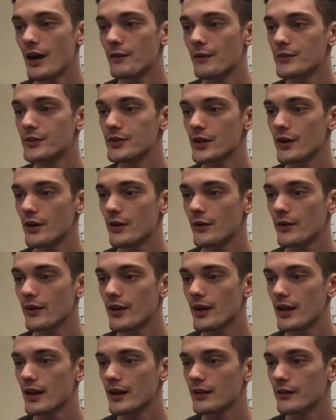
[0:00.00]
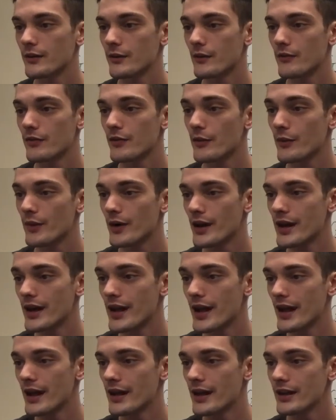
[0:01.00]
So for
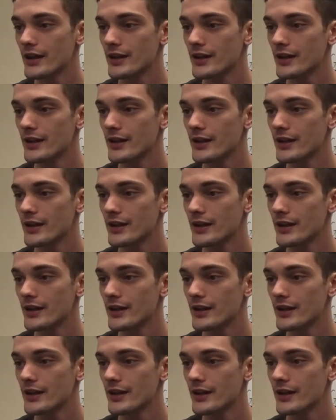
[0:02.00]
1A,